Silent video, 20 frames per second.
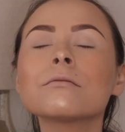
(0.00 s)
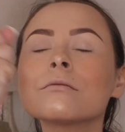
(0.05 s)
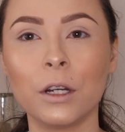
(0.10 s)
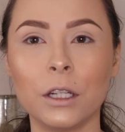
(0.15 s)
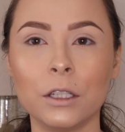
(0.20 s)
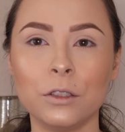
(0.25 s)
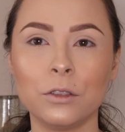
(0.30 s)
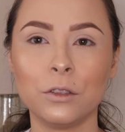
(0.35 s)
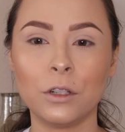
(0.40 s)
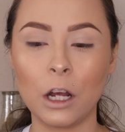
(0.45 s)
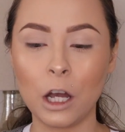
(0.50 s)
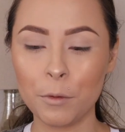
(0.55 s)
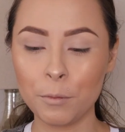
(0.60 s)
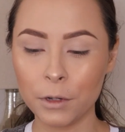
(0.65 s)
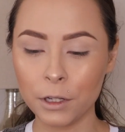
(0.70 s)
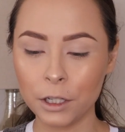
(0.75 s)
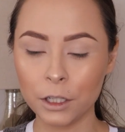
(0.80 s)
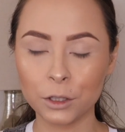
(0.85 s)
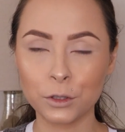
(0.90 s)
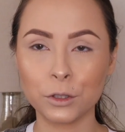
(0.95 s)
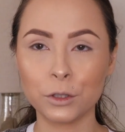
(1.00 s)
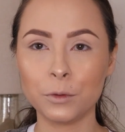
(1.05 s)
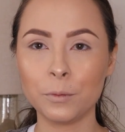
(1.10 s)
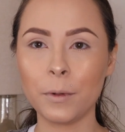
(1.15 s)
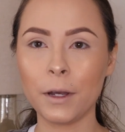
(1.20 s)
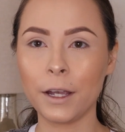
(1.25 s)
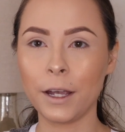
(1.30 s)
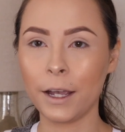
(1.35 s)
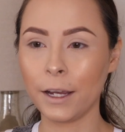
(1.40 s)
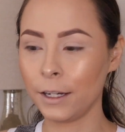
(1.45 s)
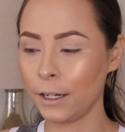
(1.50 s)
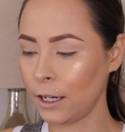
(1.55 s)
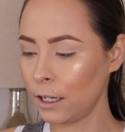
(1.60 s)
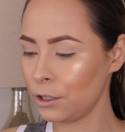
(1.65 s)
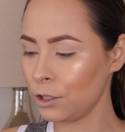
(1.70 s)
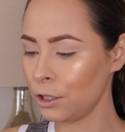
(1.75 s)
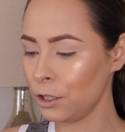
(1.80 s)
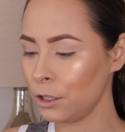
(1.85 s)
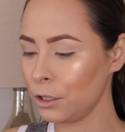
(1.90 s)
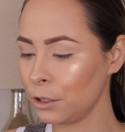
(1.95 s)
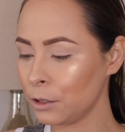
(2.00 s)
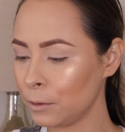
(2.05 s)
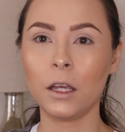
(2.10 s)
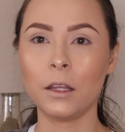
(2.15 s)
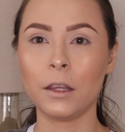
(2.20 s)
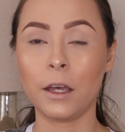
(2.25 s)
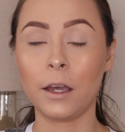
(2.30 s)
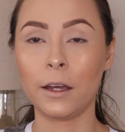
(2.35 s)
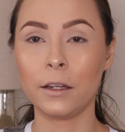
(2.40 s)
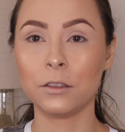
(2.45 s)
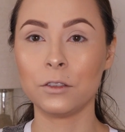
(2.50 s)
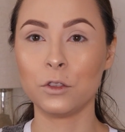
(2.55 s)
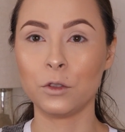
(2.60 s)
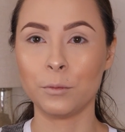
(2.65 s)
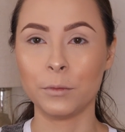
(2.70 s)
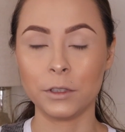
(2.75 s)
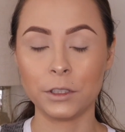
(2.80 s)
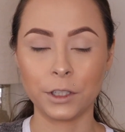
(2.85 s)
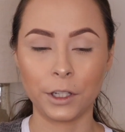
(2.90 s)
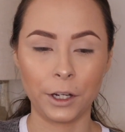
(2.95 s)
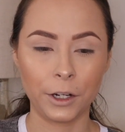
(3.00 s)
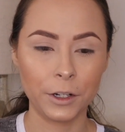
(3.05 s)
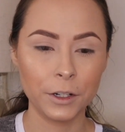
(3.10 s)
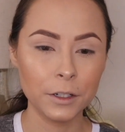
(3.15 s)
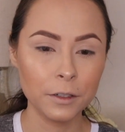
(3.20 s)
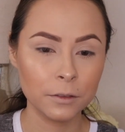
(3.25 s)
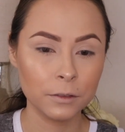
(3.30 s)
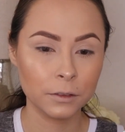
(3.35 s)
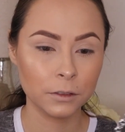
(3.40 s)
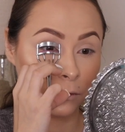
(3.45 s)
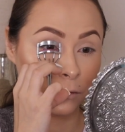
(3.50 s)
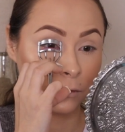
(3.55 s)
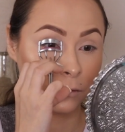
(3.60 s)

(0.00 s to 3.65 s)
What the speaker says: Okay, so now I'm gonna curl my eyelashes and add some mascara.